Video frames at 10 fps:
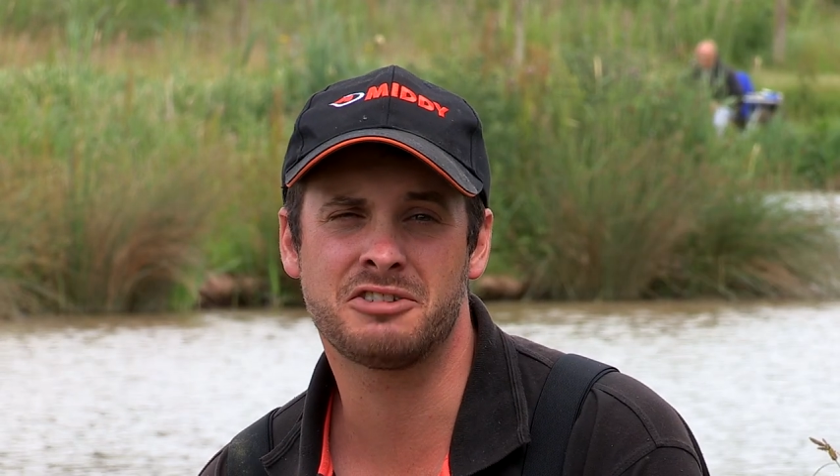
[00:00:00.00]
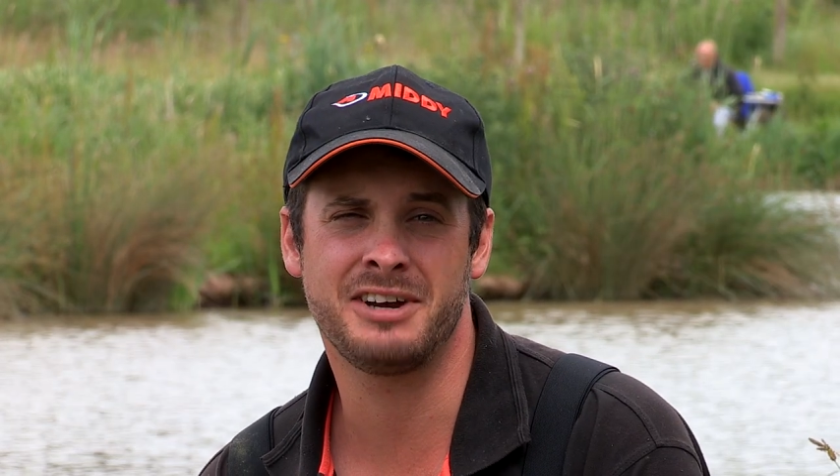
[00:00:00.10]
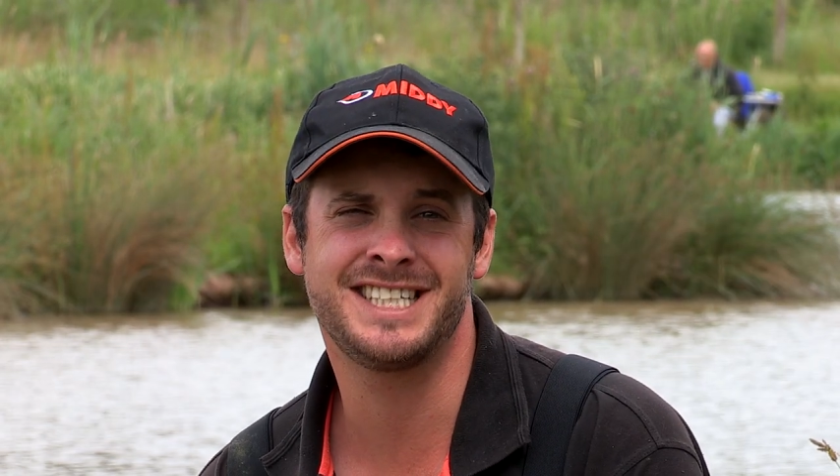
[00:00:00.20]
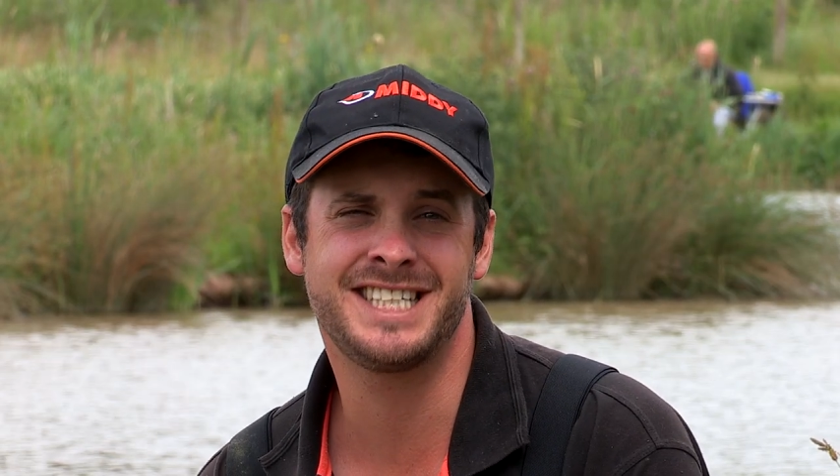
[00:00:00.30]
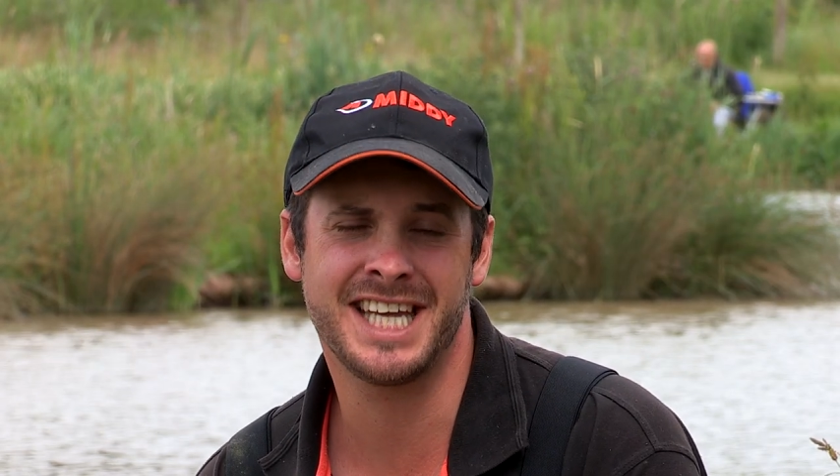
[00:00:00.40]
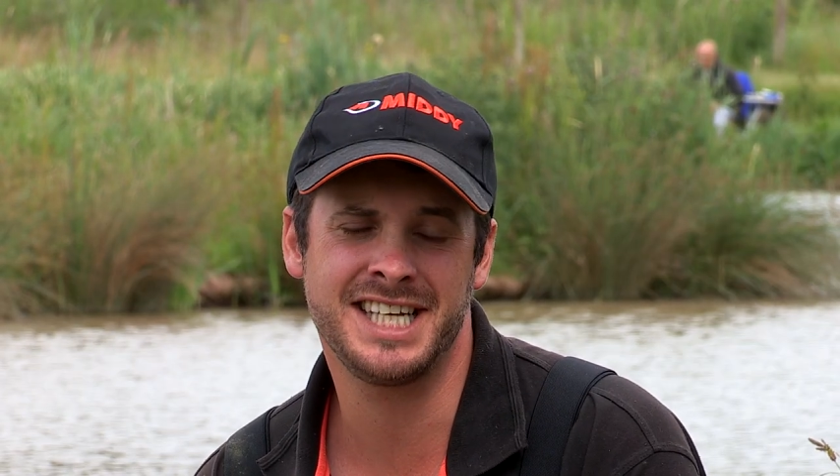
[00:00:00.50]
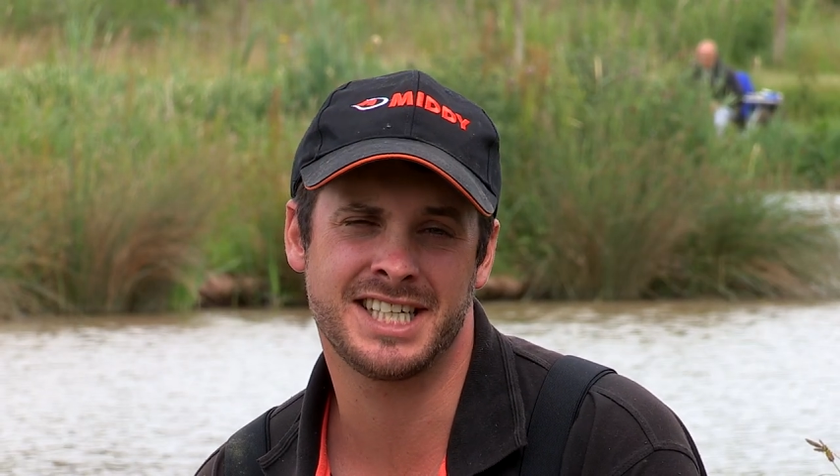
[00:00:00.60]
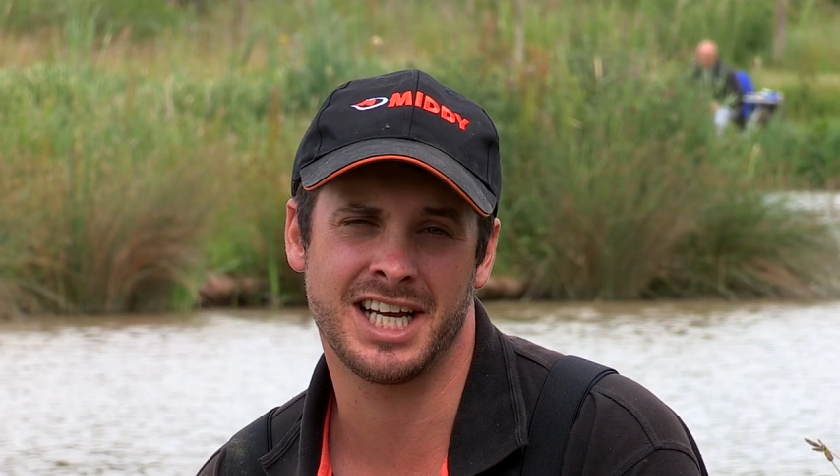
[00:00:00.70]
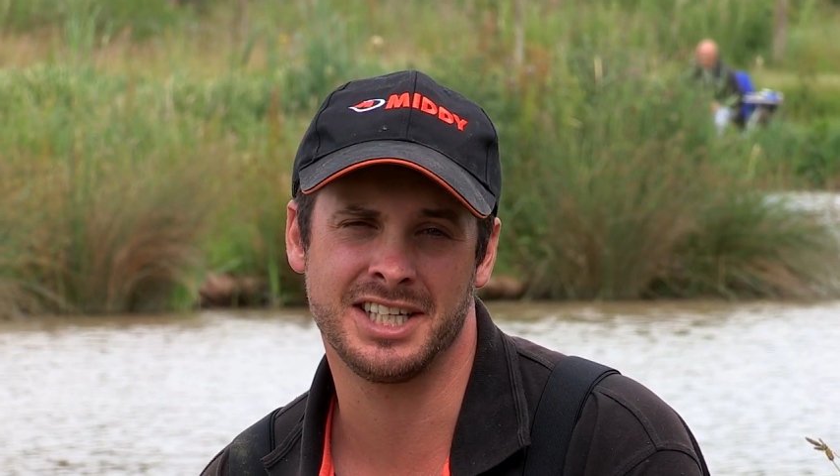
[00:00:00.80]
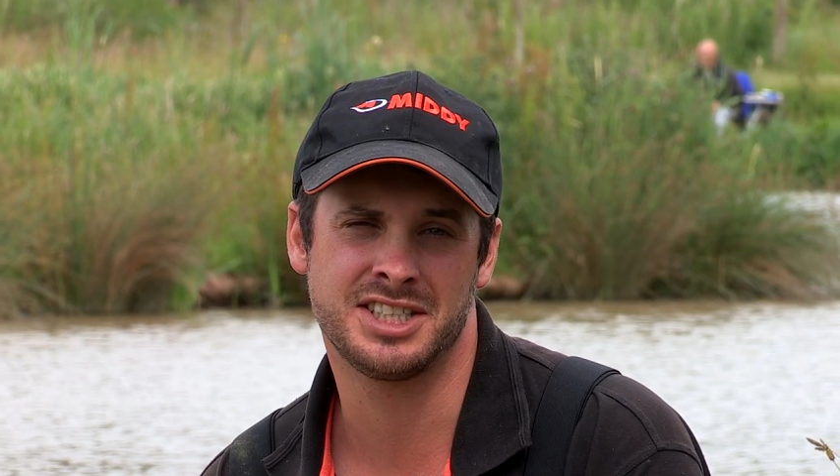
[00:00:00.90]
greater
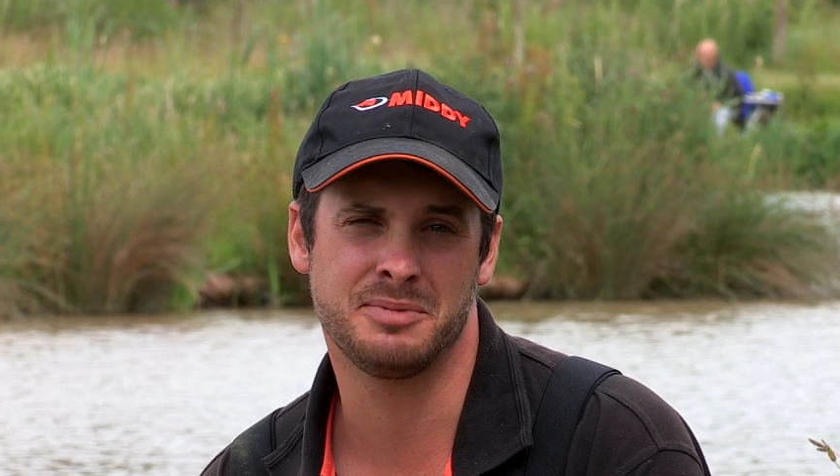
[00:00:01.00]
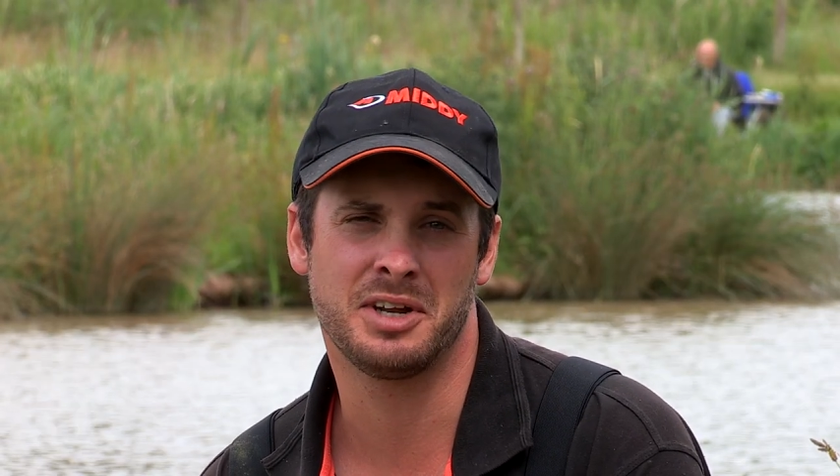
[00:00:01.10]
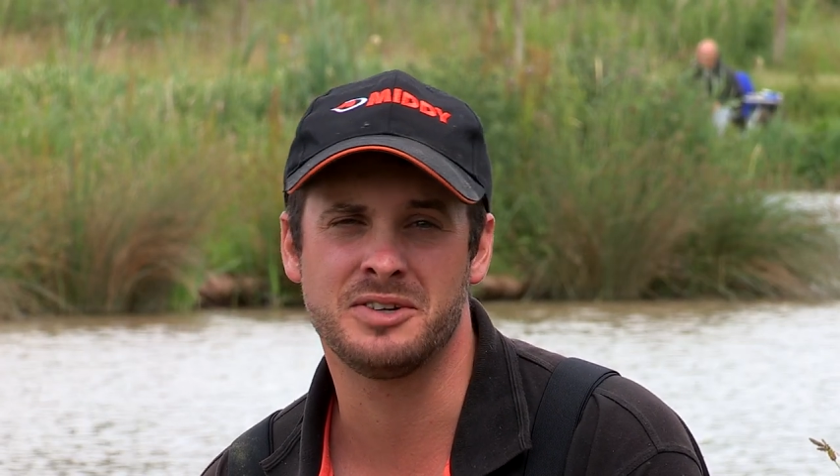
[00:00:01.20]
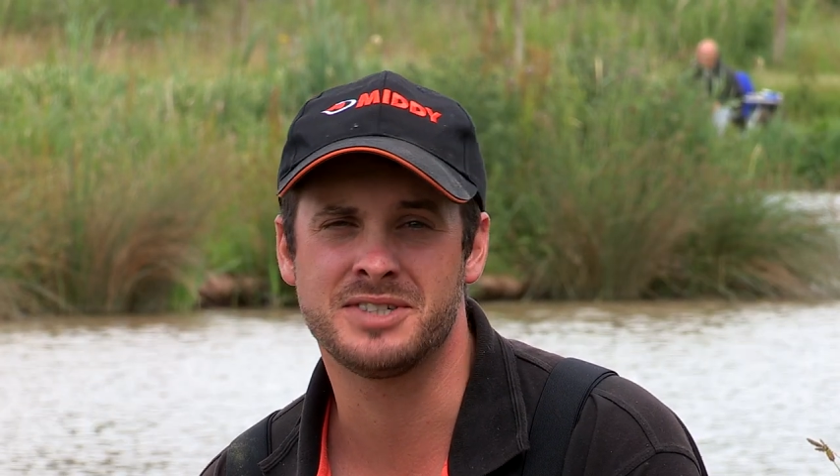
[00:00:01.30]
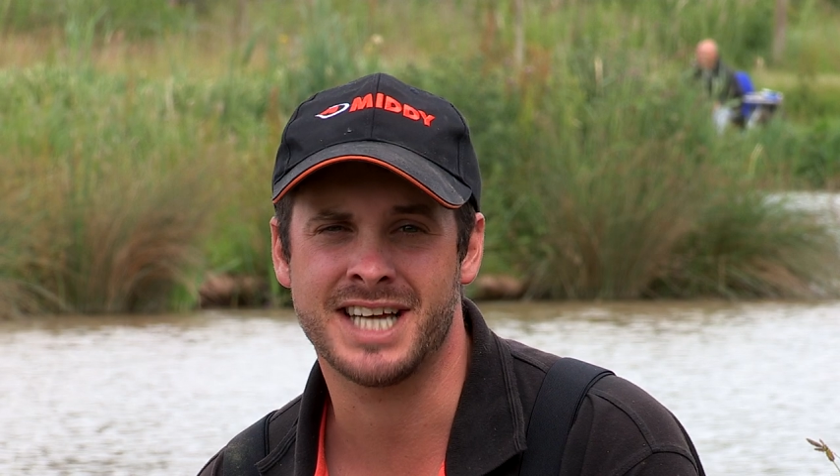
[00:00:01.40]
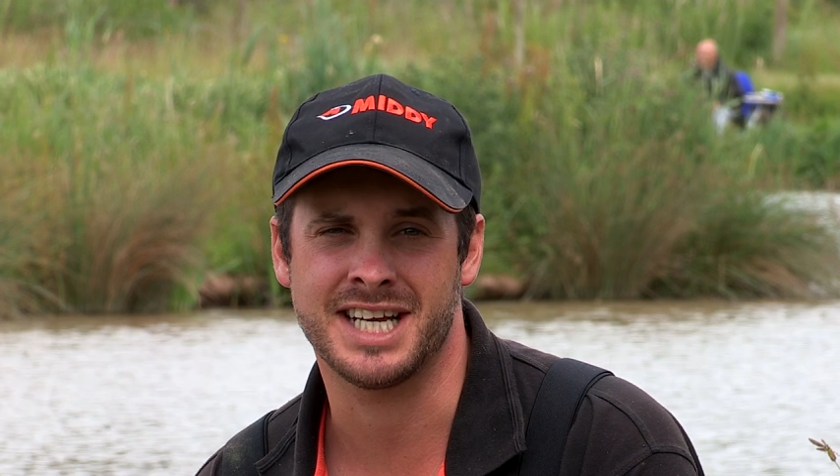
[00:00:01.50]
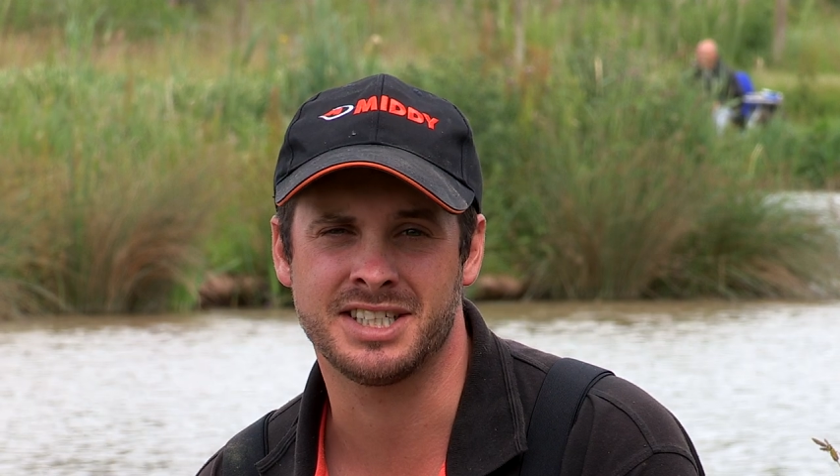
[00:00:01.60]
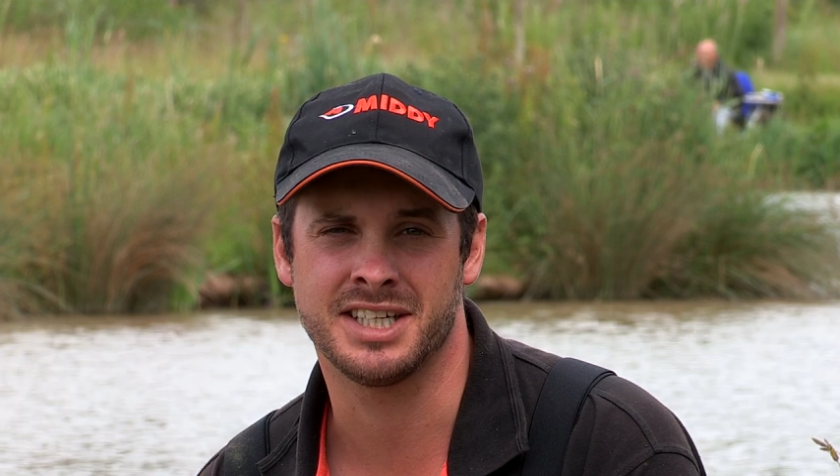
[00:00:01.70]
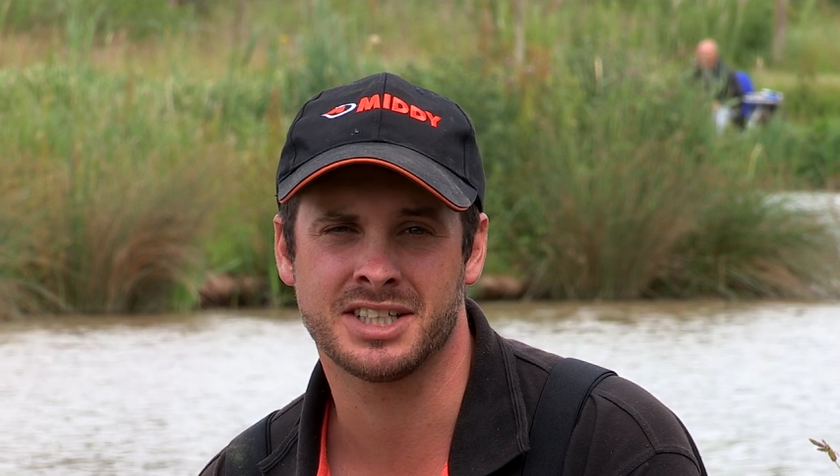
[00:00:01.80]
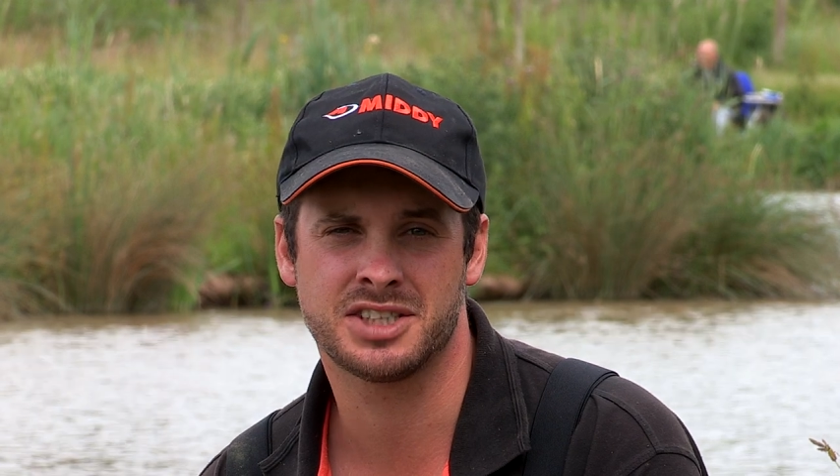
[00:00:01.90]
detail in some of those
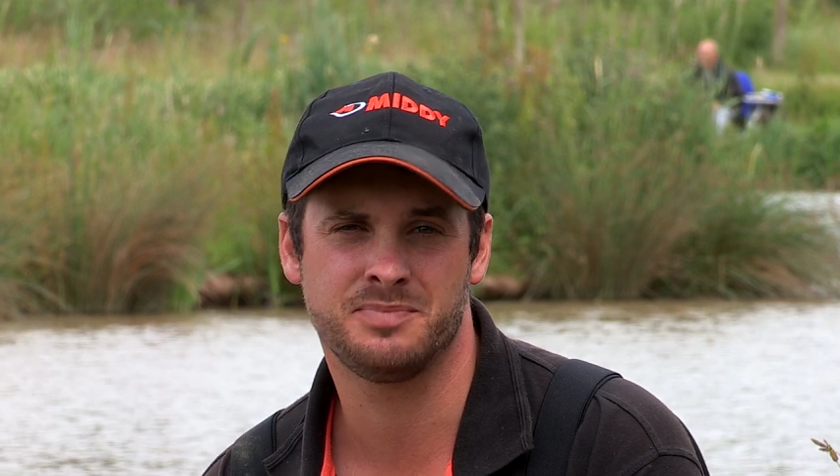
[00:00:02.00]
tactics.